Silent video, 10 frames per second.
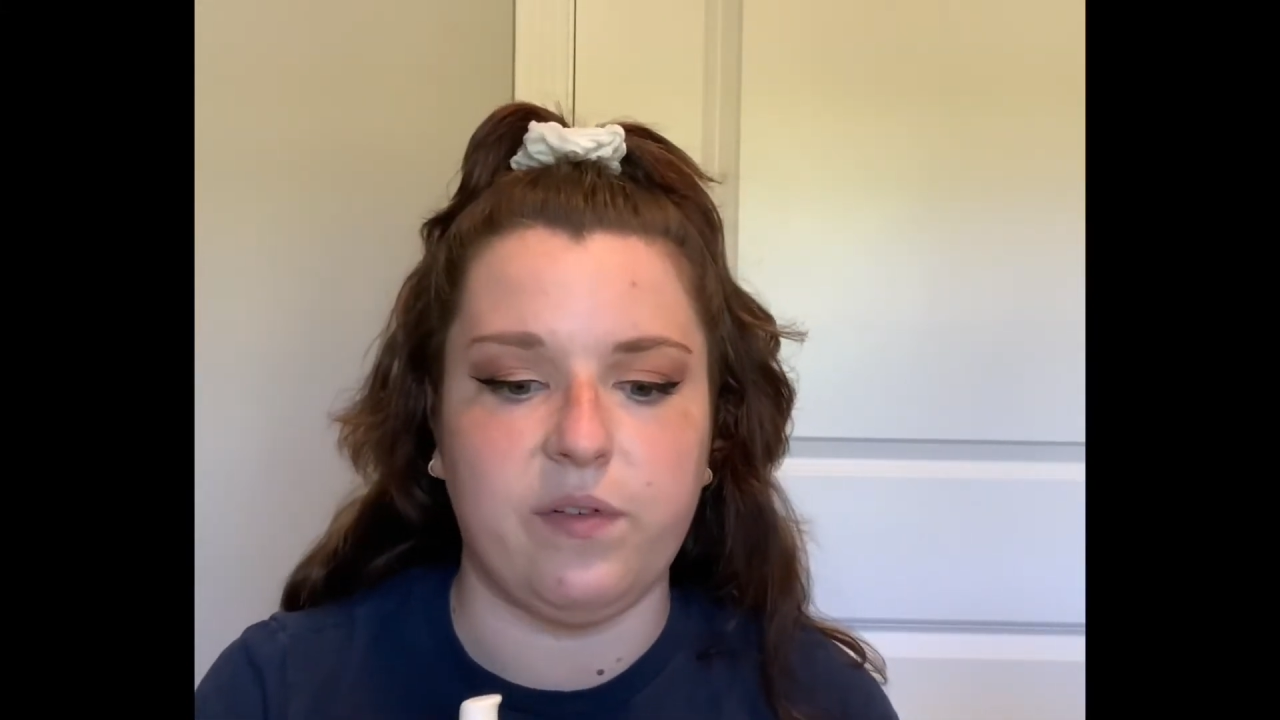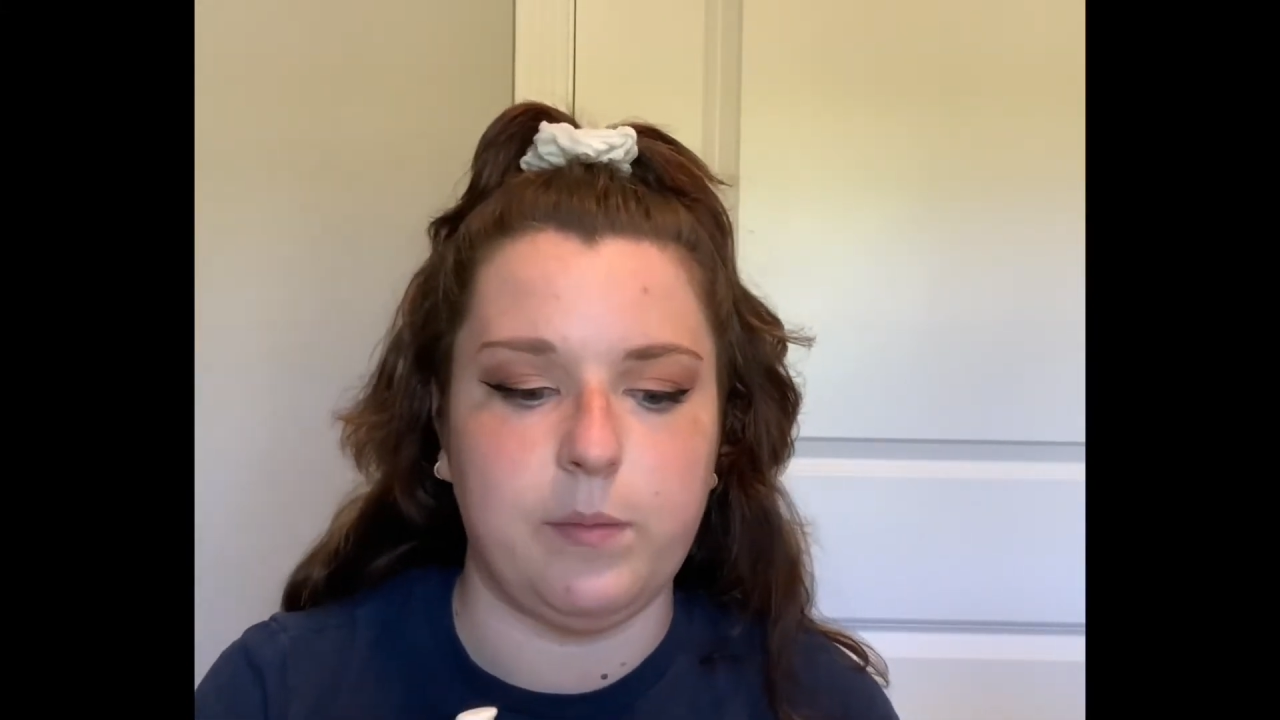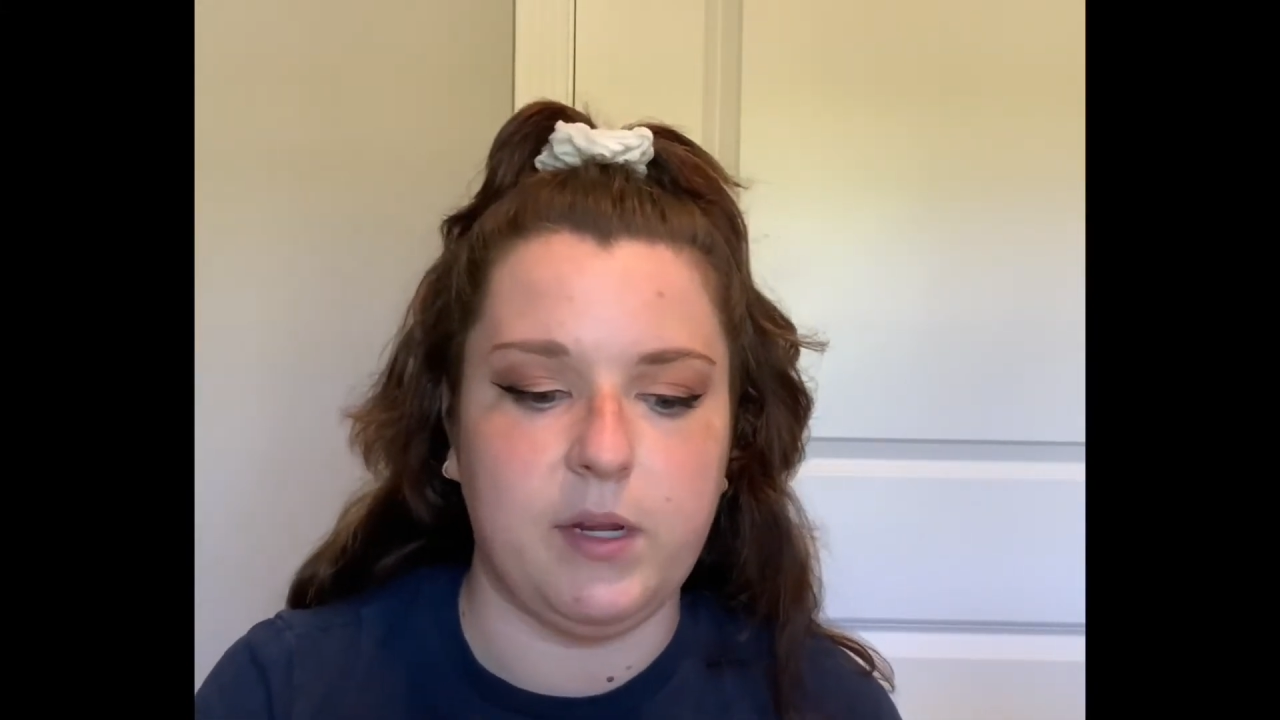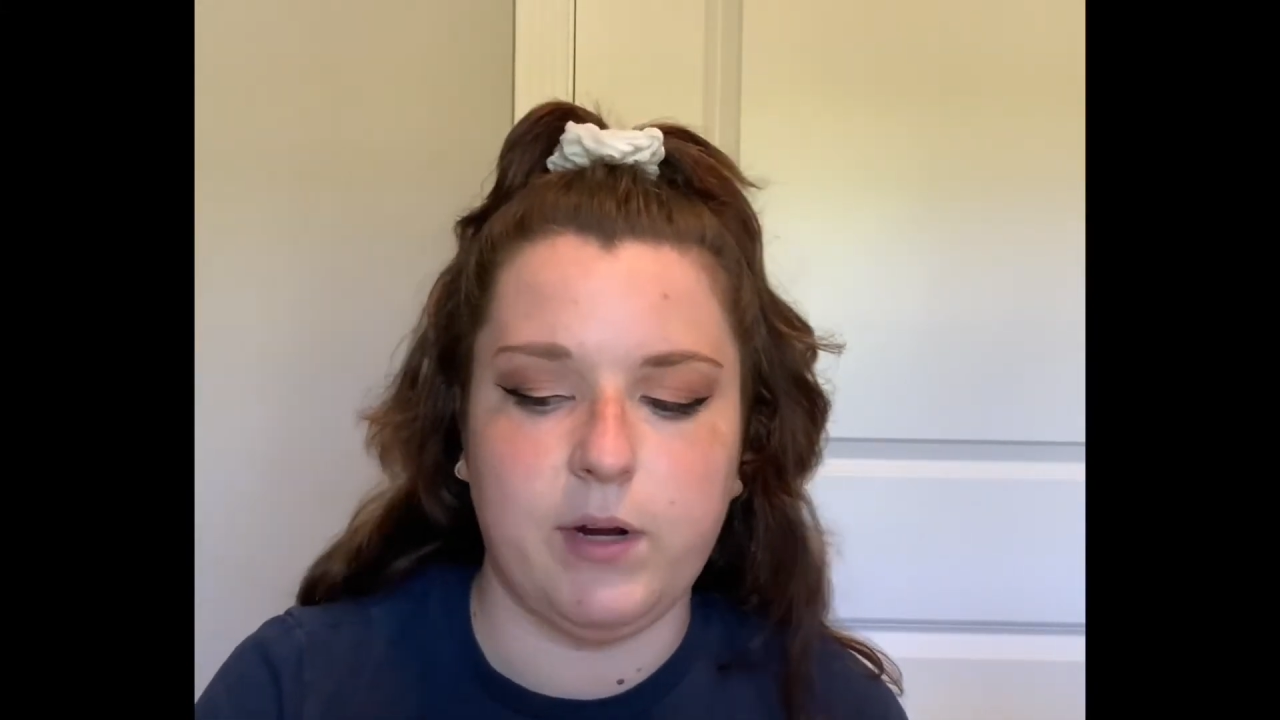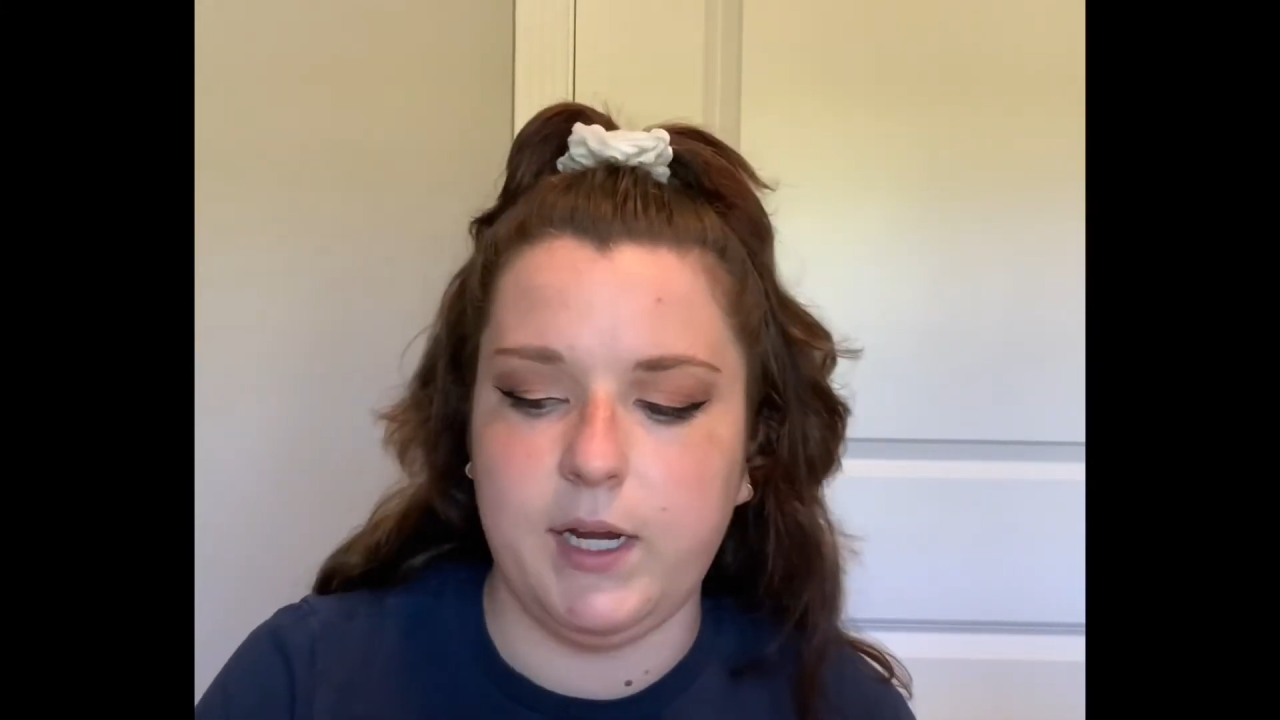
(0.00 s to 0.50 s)

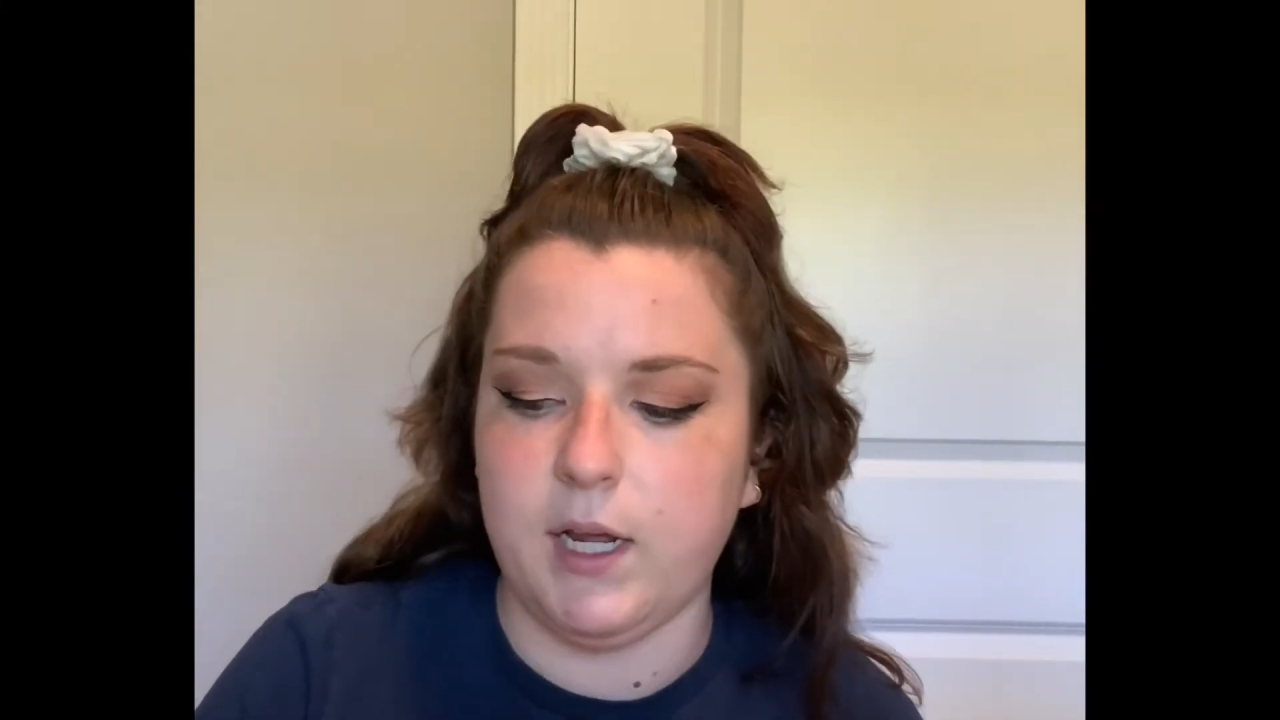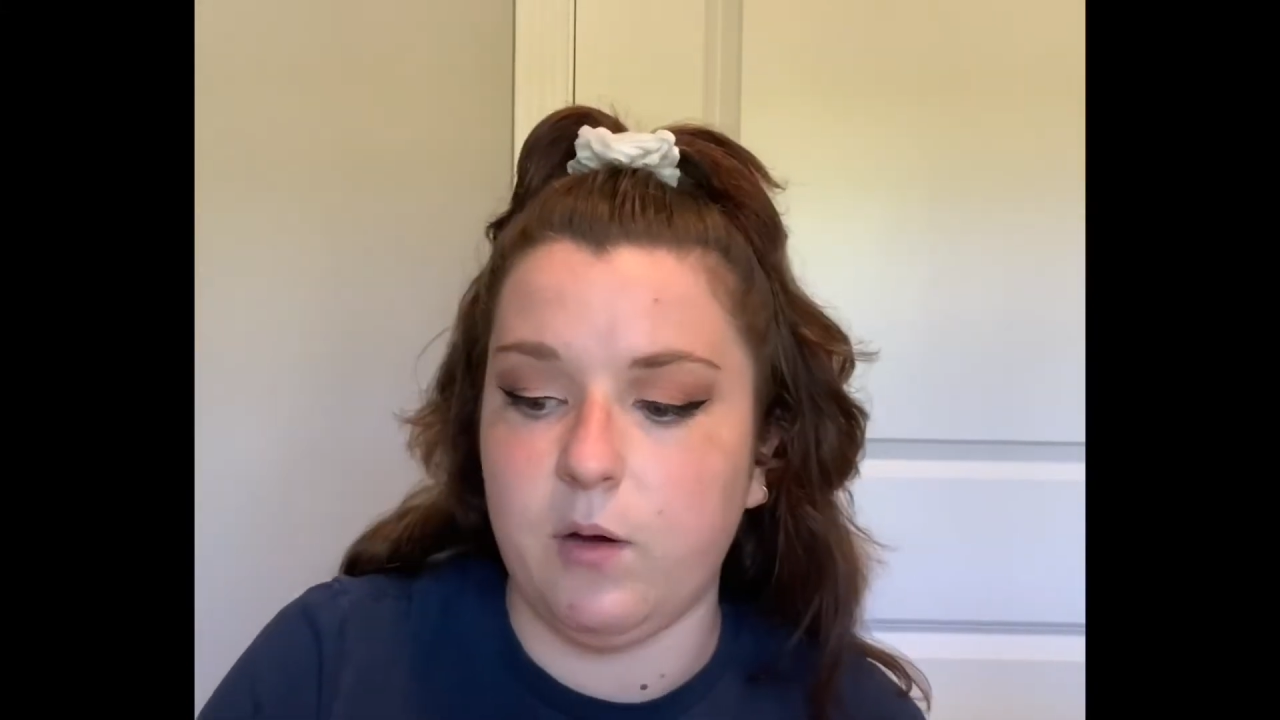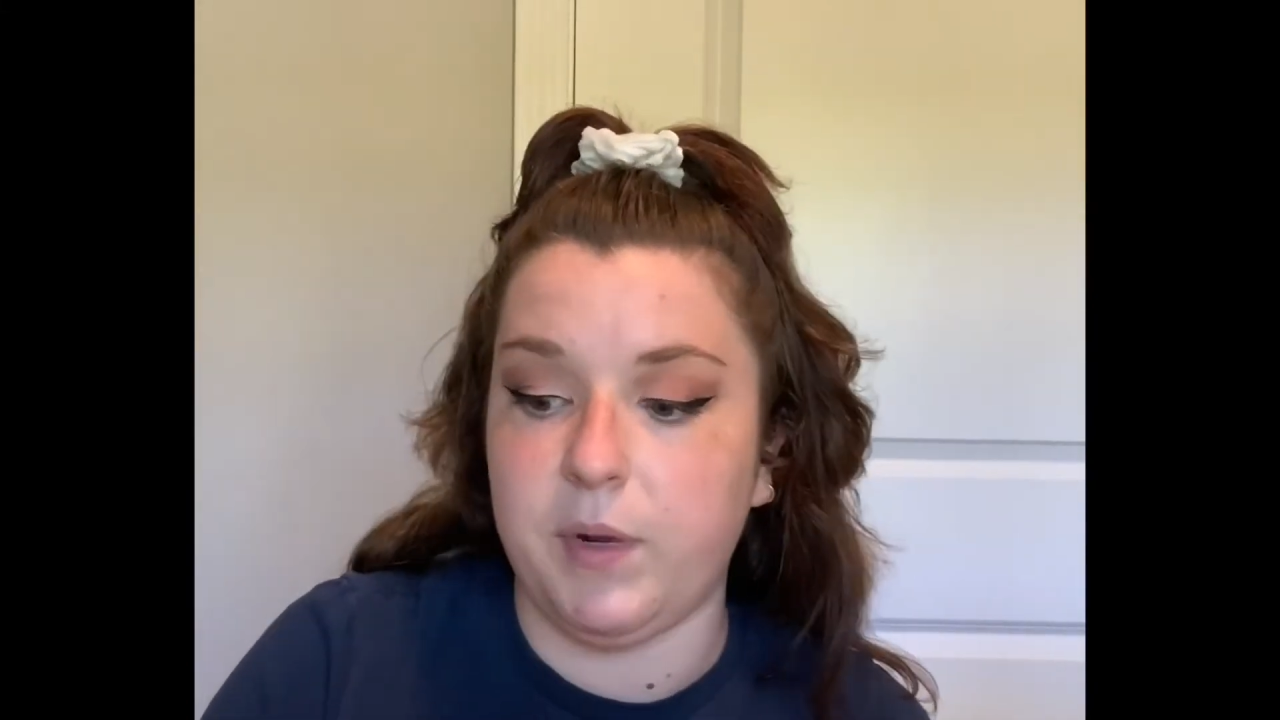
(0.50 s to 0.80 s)
me right now,